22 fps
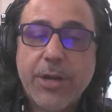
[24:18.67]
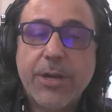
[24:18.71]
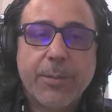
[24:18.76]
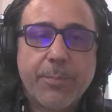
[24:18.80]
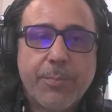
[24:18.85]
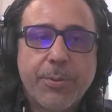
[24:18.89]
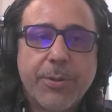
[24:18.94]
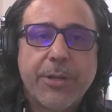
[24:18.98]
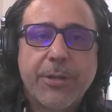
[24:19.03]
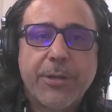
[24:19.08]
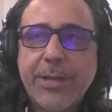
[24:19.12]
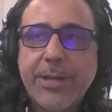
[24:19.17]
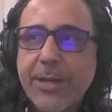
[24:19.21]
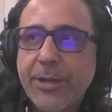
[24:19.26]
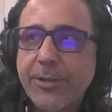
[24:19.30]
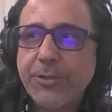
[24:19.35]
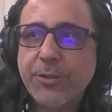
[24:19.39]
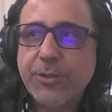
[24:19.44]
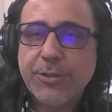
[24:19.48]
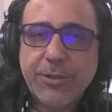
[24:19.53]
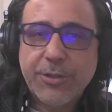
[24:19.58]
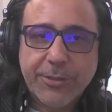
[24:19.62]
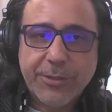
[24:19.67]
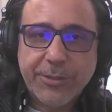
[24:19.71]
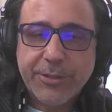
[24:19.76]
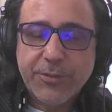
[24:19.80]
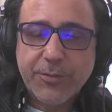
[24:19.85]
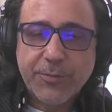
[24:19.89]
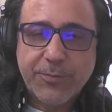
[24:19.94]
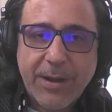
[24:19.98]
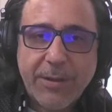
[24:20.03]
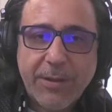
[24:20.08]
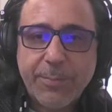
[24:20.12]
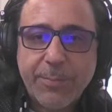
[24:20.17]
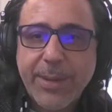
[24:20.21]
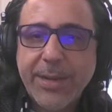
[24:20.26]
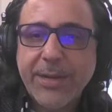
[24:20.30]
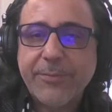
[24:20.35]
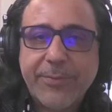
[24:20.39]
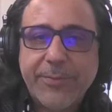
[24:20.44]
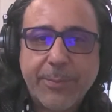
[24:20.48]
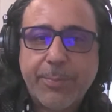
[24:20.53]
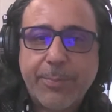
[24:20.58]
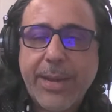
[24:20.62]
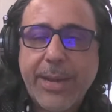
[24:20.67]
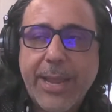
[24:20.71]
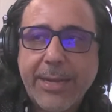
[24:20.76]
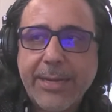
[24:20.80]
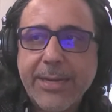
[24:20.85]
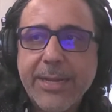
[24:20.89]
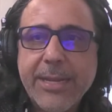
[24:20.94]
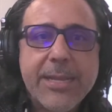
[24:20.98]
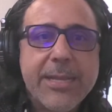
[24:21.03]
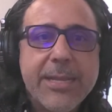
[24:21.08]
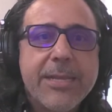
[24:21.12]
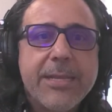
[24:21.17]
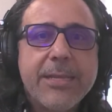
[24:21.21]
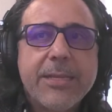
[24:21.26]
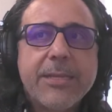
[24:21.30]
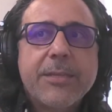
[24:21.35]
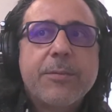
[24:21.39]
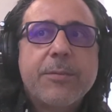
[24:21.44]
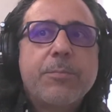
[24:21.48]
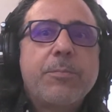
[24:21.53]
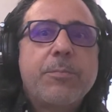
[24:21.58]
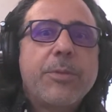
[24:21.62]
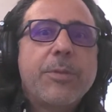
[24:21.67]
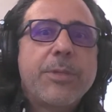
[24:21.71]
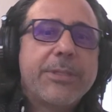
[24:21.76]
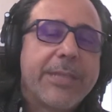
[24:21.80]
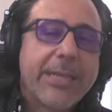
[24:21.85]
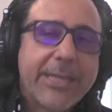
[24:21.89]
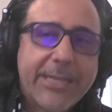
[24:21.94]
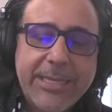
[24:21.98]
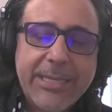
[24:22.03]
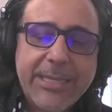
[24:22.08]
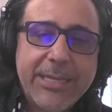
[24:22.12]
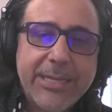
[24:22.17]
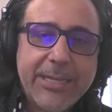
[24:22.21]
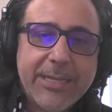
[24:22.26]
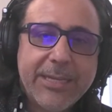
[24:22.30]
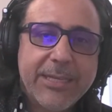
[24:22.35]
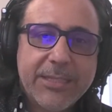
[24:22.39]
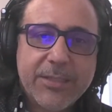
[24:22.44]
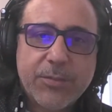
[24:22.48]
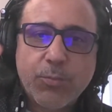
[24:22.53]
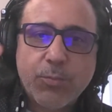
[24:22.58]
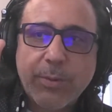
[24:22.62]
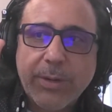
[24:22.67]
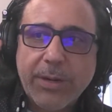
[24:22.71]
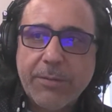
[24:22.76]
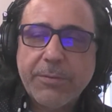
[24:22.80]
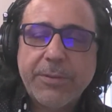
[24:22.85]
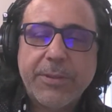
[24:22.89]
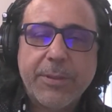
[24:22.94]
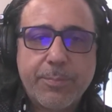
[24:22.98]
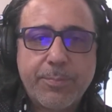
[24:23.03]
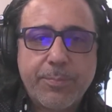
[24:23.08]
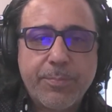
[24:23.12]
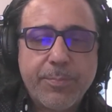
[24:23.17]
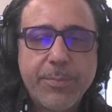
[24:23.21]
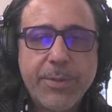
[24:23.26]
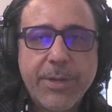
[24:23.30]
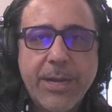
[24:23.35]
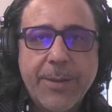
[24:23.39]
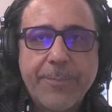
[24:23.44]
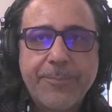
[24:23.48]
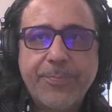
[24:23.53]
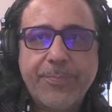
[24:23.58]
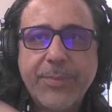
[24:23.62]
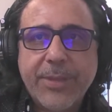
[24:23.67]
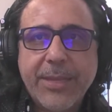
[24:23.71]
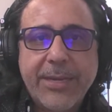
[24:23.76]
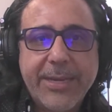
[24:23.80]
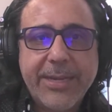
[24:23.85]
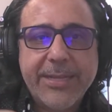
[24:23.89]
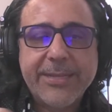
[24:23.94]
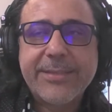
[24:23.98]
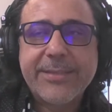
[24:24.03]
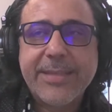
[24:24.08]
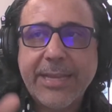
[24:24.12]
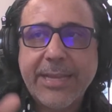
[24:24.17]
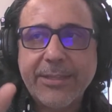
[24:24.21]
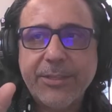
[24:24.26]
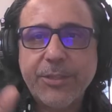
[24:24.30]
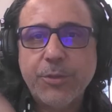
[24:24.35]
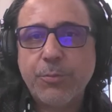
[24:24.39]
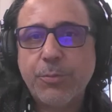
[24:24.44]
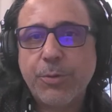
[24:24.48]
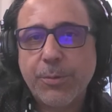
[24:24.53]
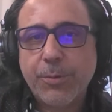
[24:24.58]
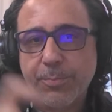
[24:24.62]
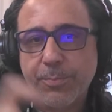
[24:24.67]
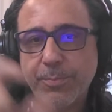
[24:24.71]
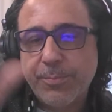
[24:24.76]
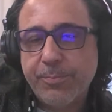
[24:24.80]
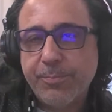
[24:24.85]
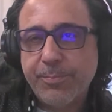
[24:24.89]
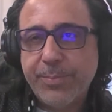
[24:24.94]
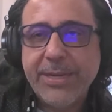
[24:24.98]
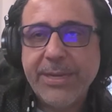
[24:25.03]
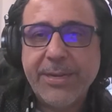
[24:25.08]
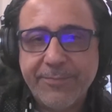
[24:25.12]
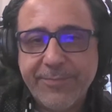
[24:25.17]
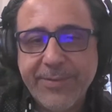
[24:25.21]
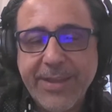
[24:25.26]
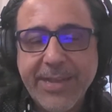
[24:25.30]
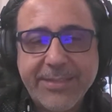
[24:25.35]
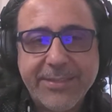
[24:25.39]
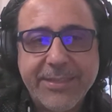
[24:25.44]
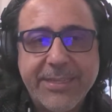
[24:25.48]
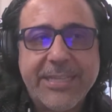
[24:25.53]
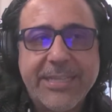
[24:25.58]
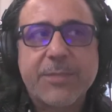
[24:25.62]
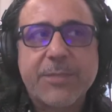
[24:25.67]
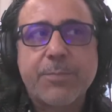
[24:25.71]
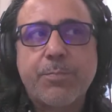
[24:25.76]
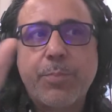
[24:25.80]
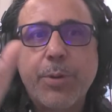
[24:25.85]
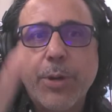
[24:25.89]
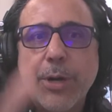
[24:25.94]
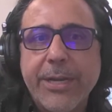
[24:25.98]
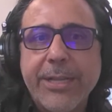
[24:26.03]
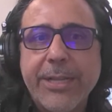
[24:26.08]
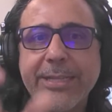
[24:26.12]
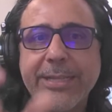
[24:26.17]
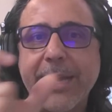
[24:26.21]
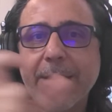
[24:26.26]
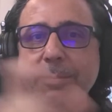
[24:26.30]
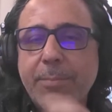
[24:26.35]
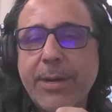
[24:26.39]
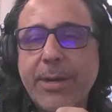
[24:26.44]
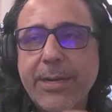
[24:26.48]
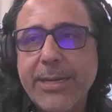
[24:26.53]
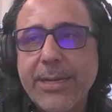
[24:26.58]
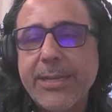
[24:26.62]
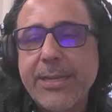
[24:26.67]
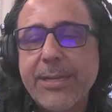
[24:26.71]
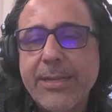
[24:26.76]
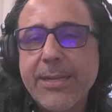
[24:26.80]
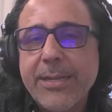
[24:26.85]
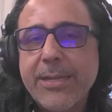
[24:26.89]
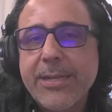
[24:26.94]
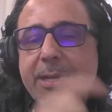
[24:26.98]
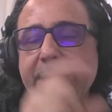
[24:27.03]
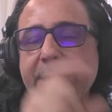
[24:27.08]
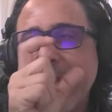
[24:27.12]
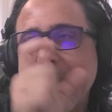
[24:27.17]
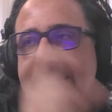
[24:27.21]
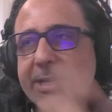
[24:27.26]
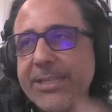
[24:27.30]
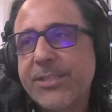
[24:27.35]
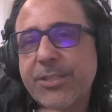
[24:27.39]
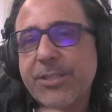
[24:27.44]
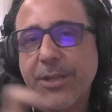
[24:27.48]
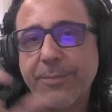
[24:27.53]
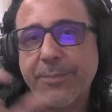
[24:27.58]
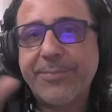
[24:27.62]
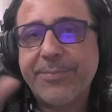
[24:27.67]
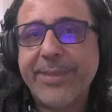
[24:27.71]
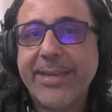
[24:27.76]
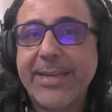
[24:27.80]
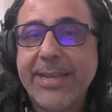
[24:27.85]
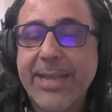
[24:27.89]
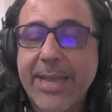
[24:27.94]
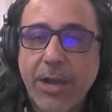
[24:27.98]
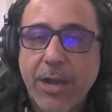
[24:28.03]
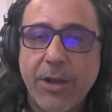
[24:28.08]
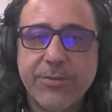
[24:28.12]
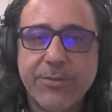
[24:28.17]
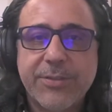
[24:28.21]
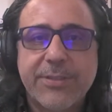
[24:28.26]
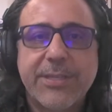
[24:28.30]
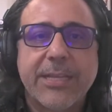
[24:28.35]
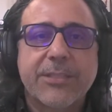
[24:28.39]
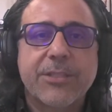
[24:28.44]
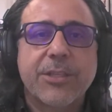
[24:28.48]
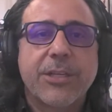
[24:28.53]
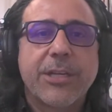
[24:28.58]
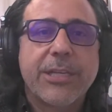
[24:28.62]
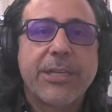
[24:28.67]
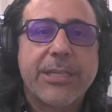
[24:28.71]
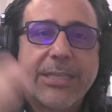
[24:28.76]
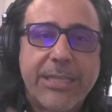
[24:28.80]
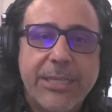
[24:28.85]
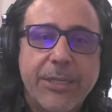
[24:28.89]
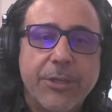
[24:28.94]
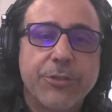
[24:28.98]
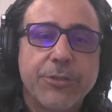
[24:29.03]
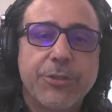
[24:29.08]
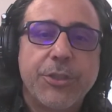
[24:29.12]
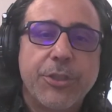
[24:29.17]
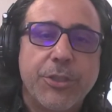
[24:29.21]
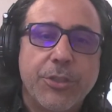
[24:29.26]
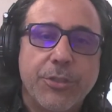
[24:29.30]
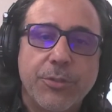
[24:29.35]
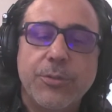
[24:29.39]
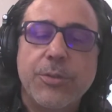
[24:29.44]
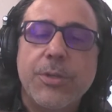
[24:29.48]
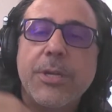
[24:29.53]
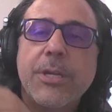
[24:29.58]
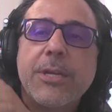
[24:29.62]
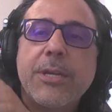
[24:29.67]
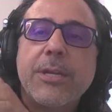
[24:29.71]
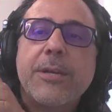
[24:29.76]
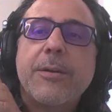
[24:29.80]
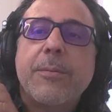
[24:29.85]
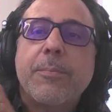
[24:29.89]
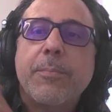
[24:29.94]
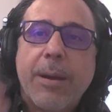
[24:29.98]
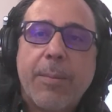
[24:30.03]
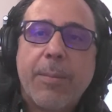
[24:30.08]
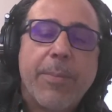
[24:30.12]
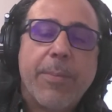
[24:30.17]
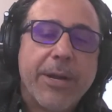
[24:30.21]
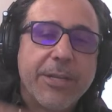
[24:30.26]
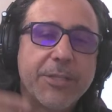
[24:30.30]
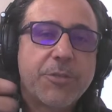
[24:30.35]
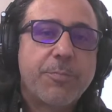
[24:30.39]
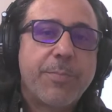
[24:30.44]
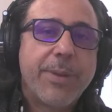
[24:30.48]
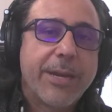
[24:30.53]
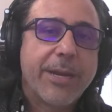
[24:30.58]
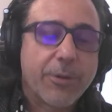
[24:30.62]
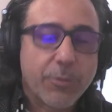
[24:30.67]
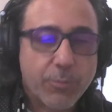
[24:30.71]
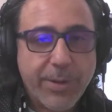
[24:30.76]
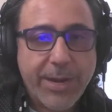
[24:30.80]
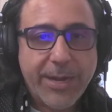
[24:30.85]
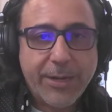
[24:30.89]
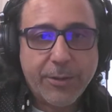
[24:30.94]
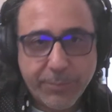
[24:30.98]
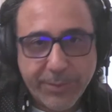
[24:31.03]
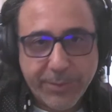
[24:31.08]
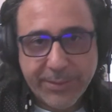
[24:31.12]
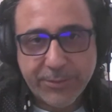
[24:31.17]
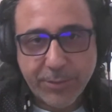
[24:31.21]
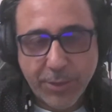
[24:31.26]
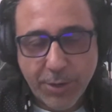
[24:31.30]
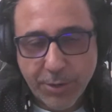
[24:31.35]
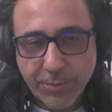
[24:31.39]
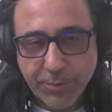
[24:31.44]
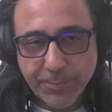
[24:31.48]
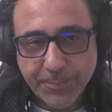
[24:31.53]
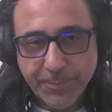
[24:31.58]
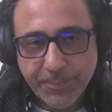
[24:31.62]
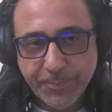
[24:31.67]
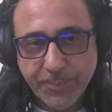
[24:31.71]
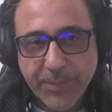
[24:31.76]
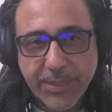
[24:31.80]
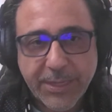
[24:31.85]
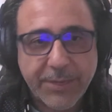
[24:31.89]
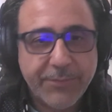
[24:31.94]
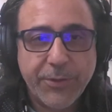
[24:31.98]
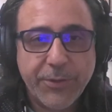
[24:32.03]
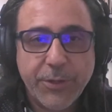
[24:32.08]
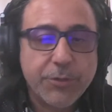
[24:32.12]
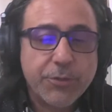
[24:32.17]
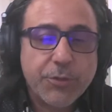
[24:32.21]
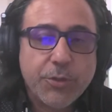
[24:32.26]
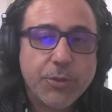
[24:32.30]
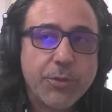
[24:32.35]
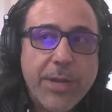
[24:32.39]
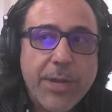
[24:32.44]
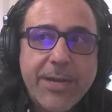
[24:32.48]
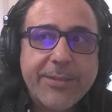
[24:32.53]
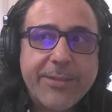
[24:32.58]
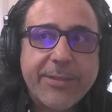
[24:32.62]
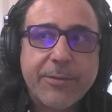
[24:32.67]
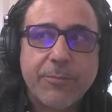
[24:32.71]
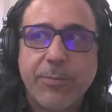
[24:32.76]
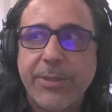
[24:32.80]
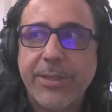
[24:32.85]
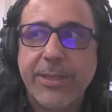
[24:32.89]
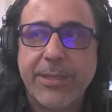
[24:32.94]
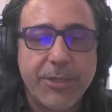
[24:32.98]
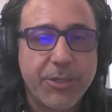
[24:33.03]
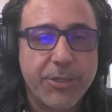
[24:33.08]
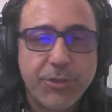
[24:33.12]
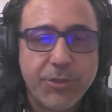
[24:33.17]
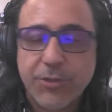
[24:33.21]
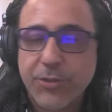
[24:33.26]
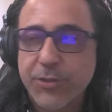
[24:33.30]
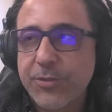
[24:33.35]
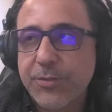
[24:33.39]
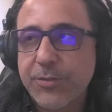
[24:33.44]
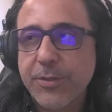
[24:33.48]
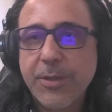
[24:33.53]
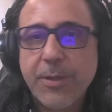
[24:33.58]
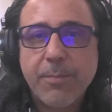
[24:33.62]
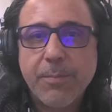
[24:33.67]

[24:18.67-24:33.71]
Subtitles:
put it on the survivor benefit plan, the key is whatever it is that you would have been investing, is putting that money in something else that's going to yield you a much better rate of return. If you don't do anything with it, you just